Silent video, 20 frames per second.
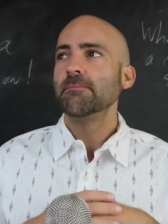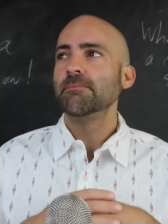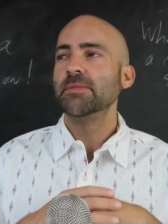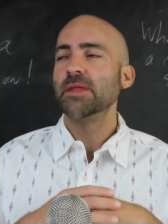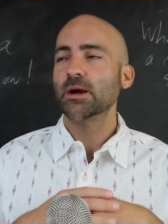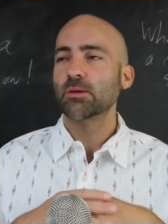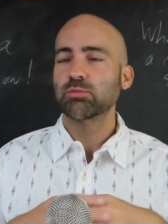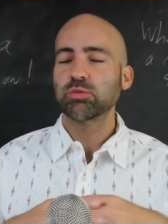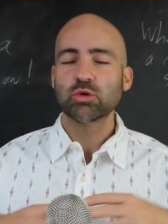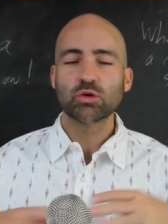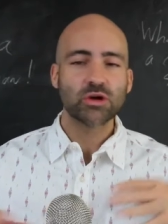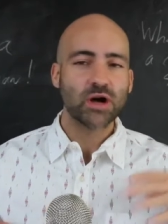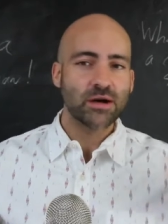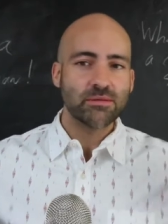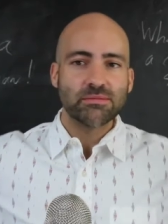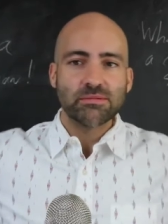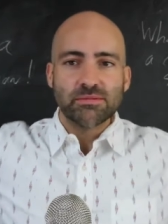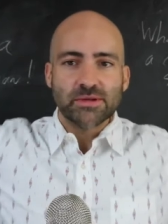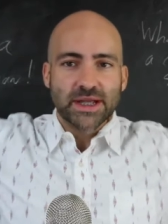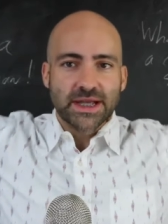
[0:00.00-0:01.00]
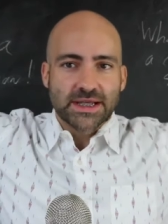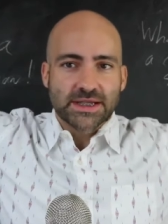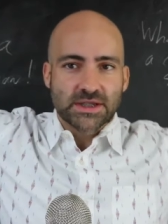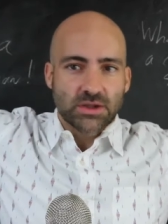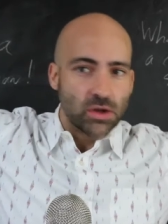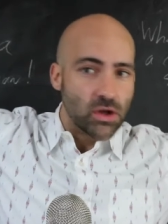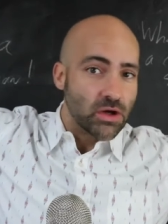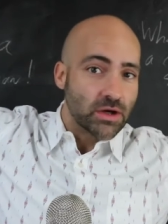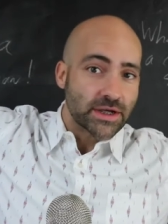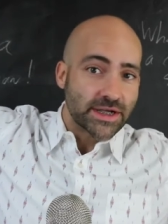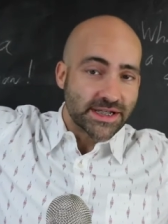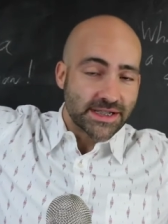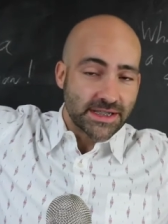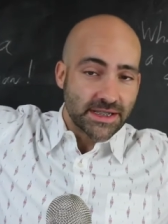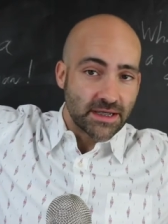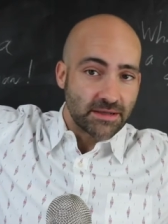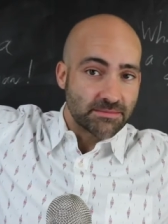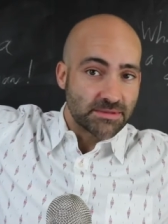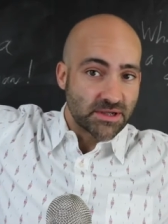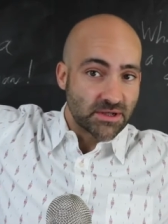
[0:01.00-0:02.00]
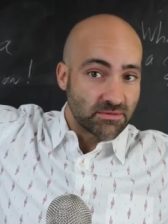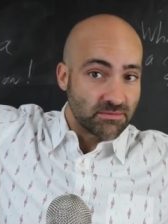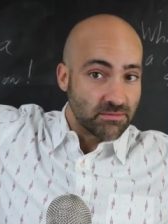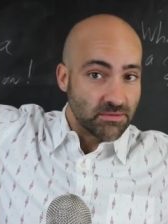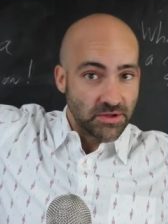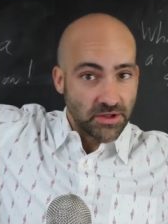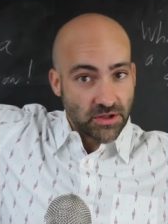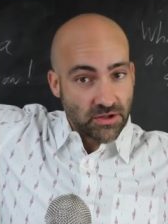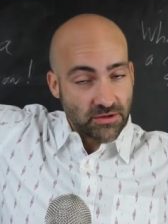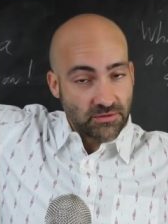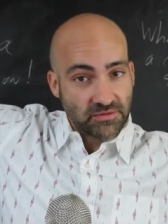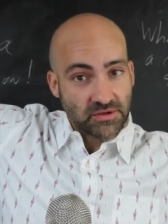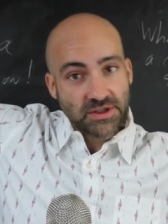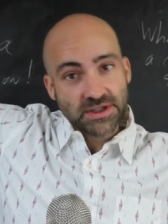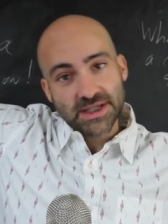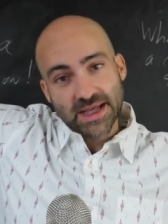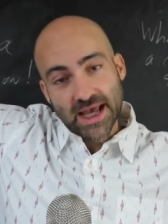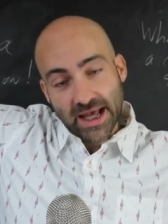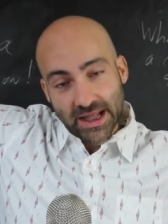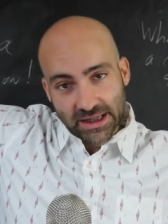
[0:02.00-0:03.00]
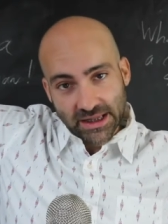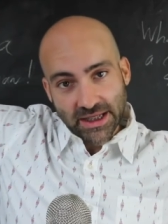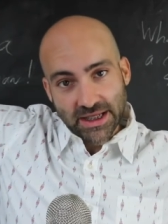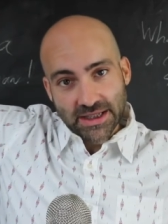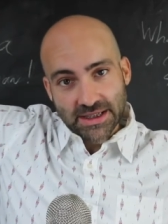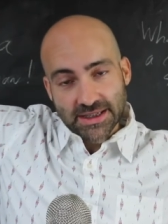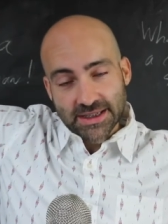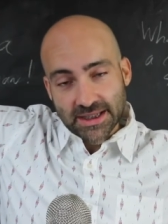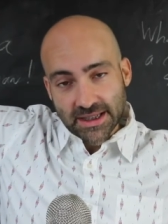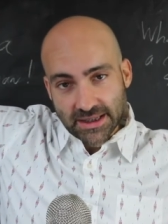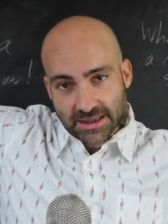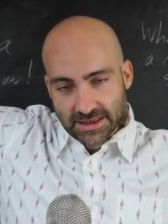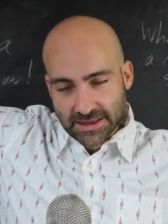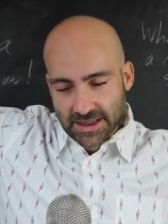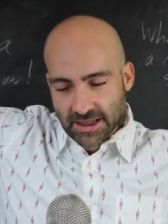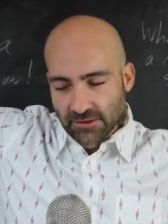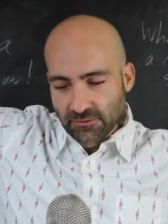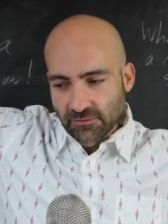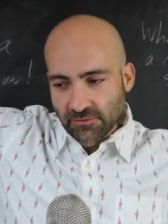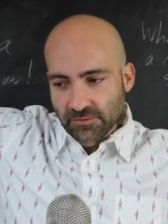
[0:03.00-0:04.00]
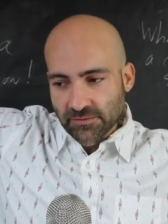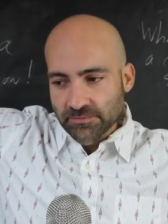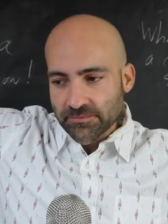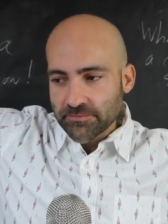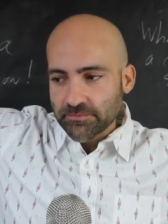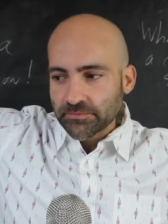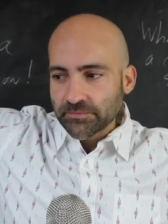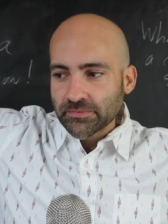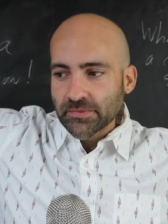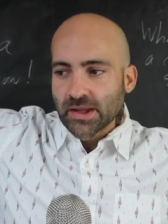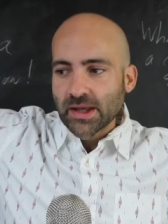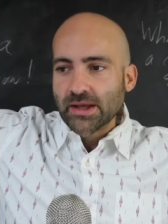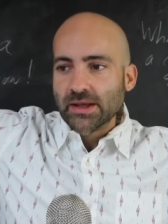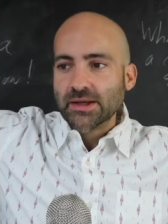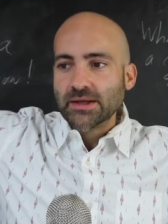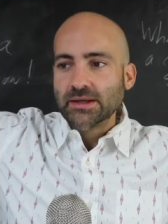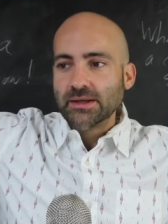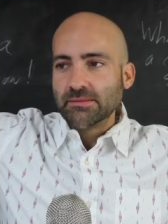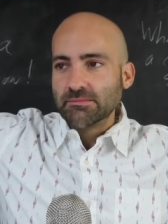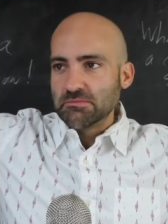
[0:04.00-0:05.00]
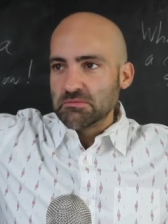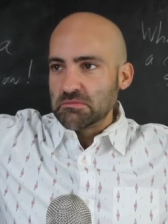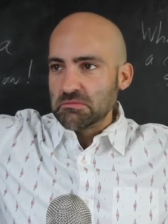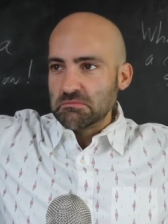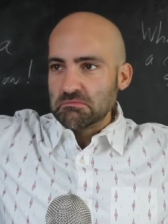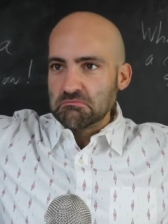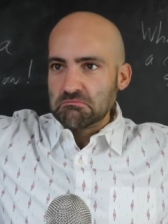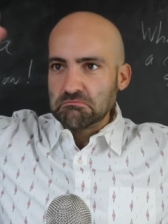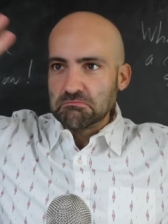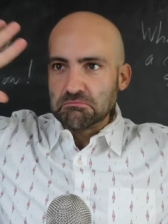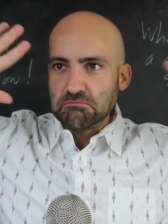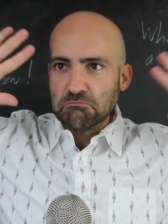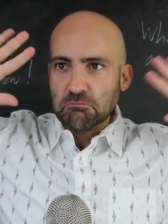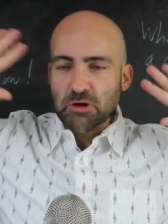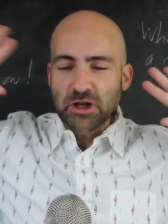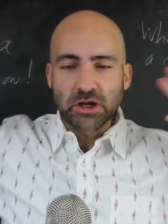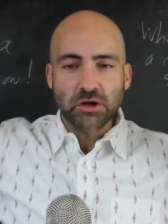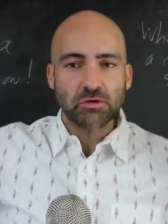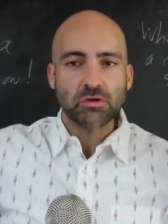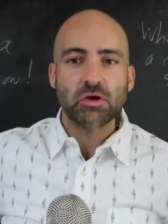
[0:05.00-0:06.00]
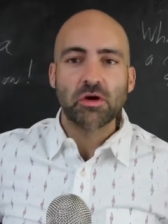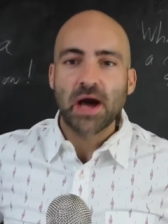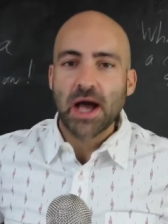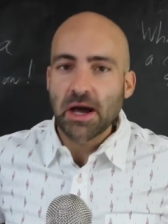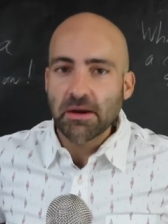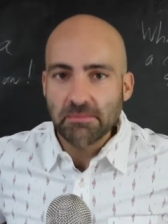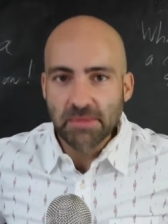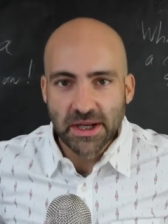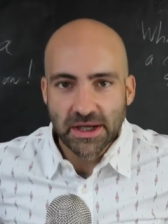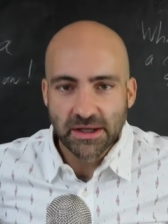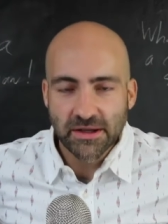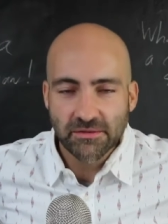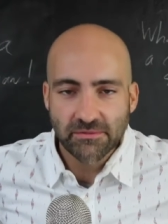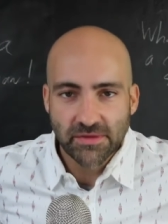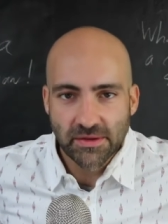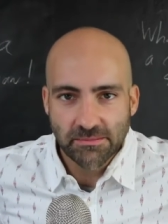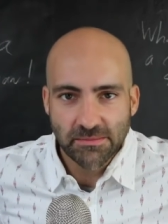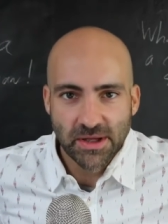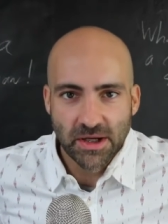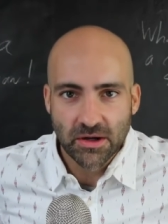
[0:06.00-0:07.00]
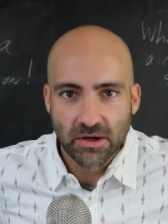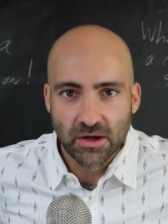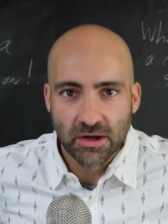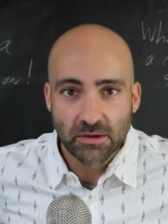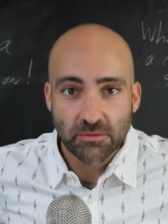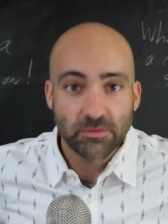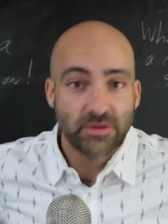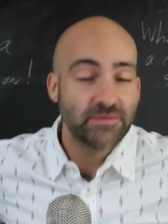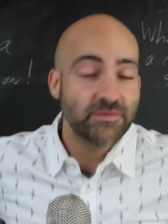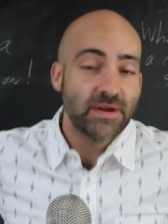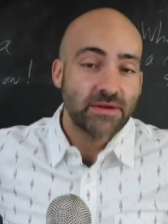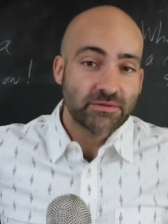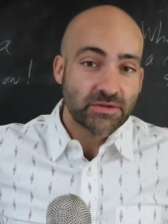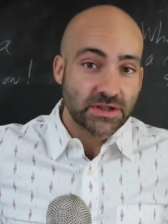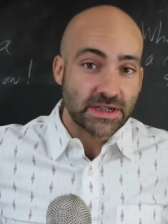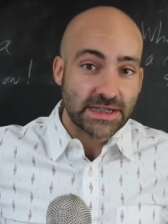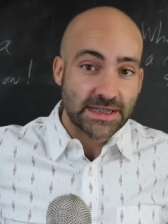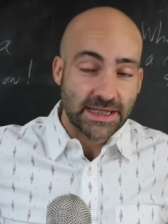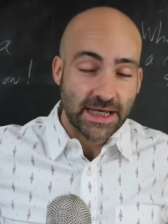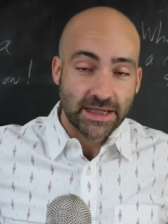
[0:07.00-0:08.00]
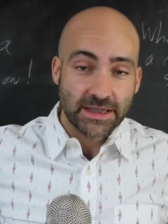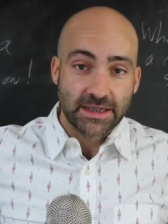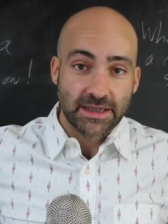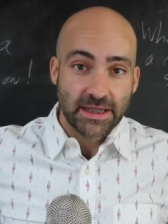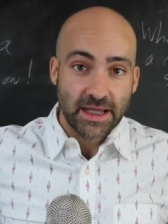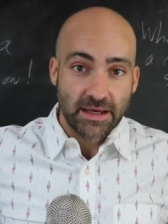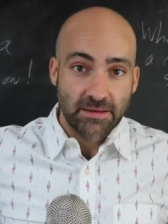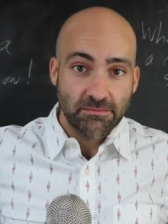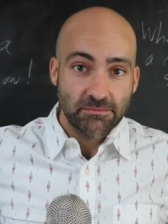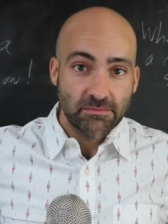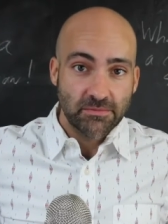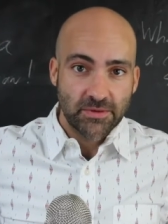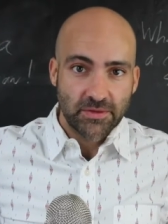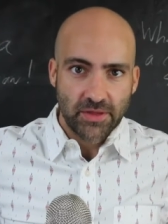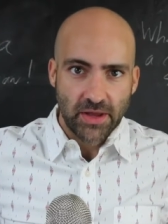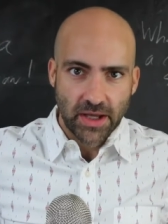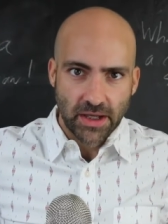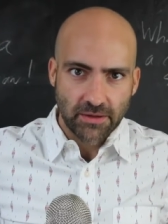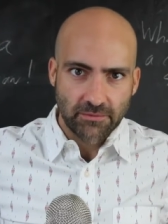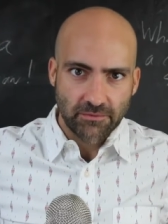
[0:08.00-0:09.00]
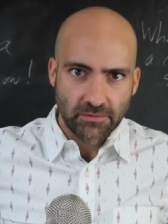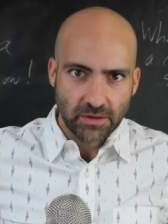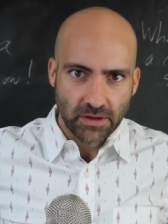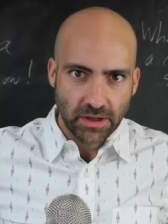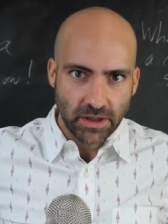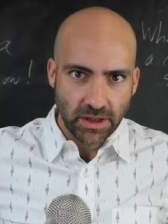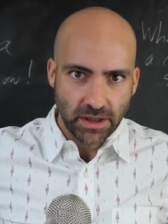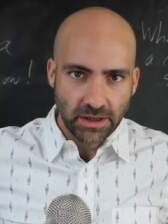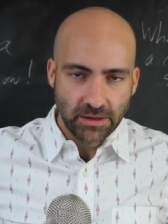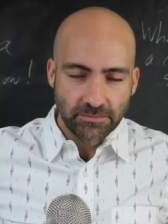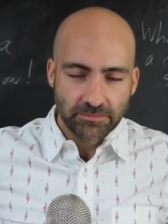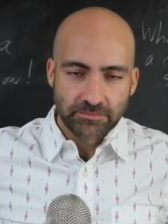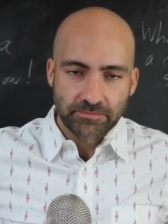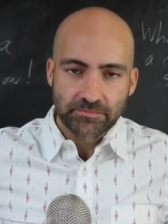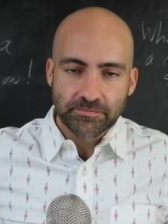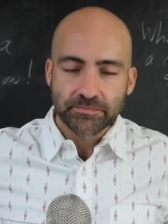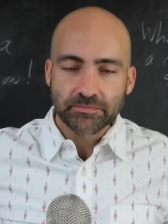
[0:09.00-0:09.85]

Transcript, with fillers: They're probably as long as the observable universe, at least itself. We don't know how many of them there are. We've never detected them, thankfully